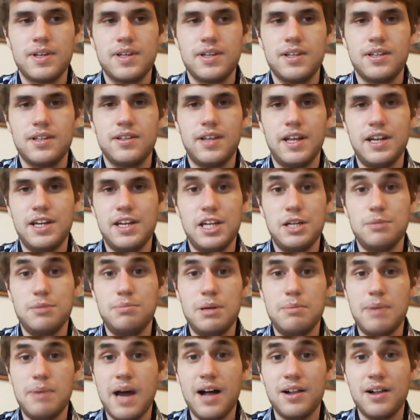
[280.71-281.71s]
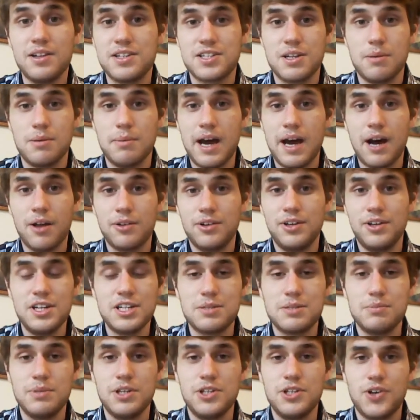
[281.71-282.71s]
they need to be balanced somehow. There needs
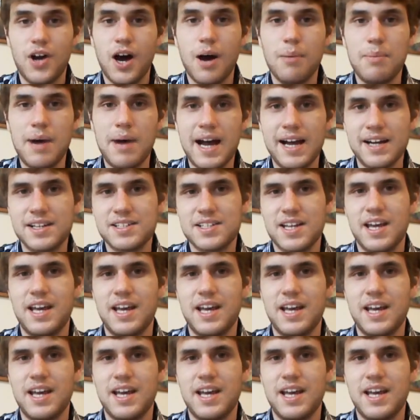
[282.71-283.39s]
to be drawbacks.